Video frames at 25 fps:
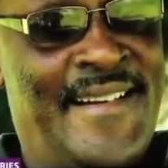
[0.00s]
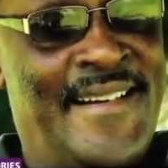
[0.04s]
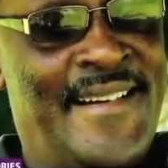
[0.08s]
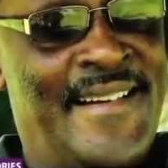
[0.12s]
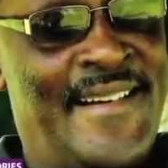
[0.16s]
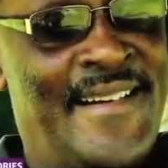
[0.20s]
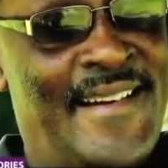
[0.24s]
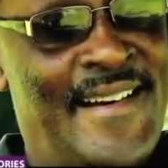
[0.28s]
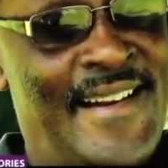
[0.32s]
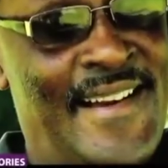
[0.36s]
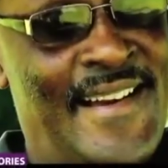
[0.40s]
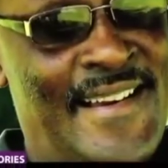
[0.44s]

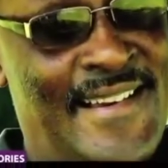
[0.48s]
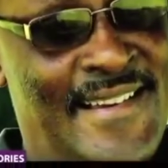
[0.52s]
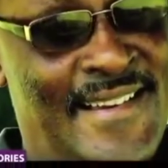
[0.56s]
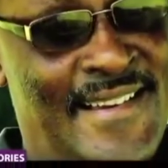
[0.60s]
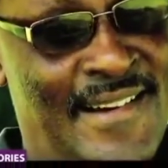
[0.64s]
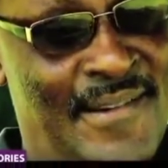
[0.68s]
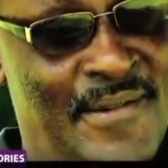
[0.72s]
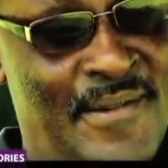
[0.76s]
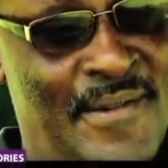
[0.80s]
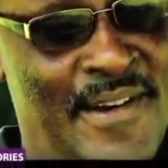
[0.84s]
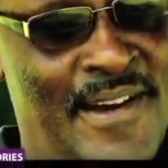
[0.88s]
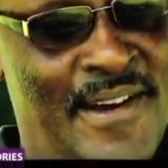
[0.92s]

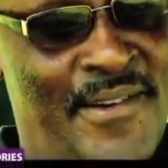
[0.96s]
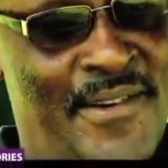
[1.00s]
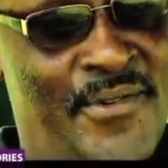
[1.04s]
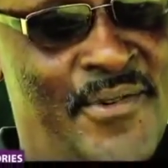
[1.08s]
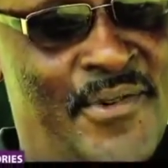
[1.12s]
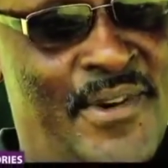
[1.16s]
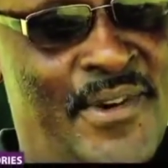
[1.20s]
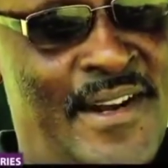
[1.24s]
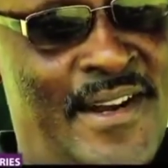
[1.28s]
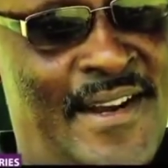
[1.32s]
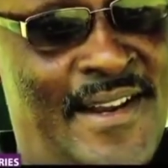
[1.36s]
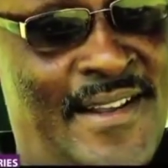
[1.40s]
Later, when I
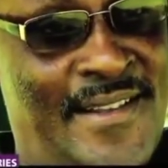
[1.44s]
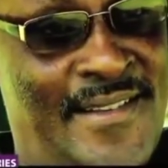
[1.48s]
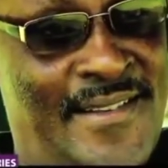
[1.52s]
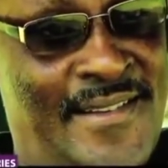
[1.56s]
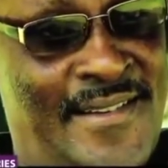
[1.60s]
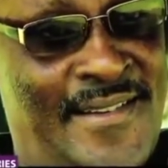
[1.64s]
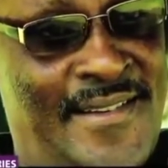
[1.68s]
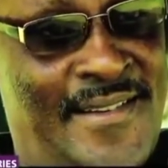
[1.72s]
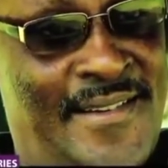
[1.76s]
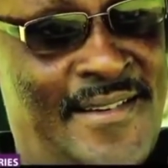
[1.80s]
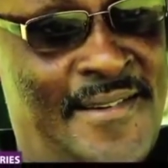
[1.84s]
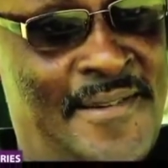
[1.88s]
reorganized,
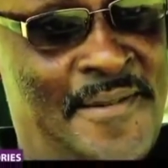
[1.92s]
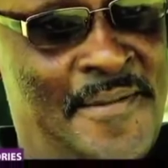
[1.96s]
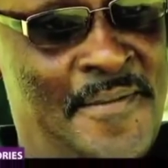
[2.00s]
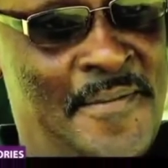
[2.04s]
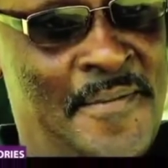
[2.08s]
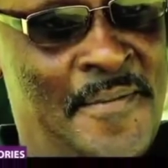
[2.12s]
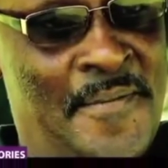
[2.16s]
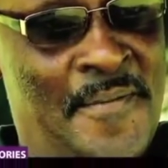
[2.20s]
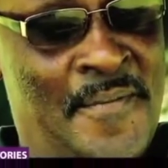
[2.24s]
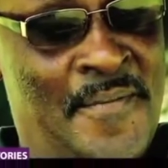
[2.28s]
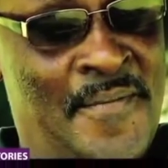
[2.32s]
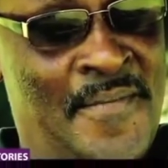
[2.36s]

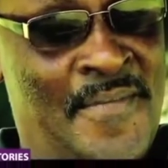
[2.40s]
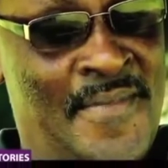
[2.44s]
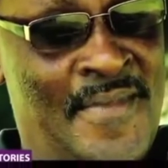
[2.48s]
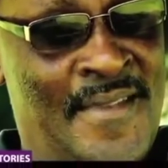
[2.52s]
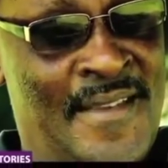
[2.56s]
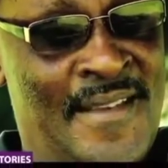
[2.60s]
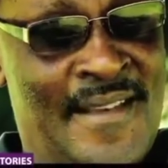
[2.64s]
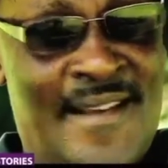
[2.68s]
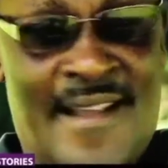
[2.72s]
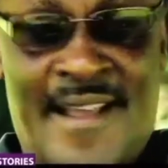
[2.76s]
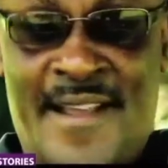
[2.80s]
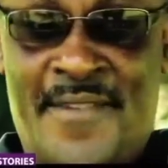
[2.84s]

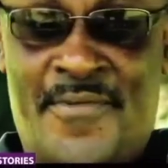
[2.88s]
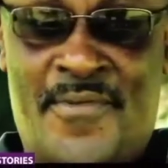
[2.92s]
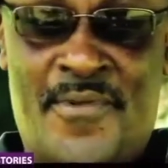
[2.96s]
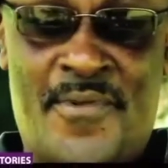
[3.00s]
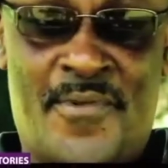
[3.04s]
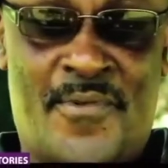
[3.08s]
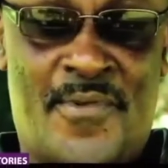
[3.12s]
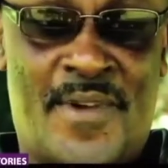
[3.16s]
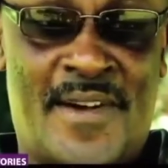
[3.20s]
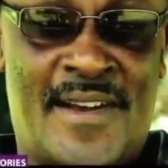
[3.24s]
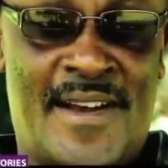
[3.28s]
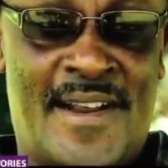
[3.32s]
I
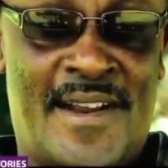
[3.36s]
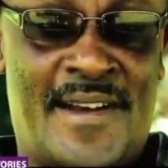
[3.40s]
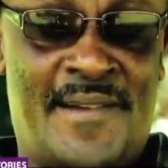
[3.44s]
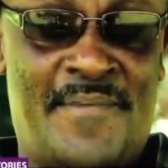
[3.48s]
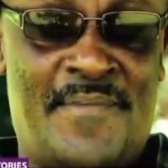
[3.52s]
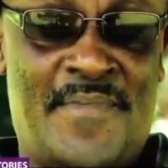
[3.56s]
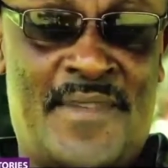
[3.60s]
found what I had